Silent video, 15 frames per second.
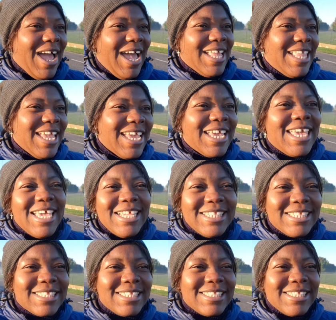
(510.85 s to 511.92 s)
I think
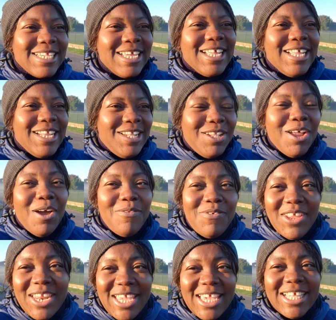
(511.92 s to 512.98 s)
he's
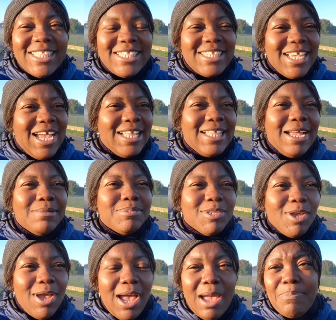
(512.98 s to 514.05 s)
loving it and I'm
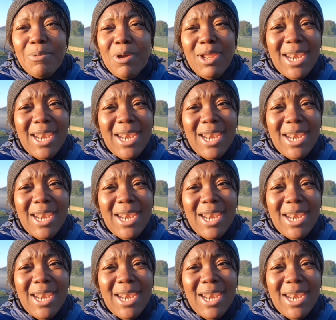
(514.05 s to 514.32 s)
so happy.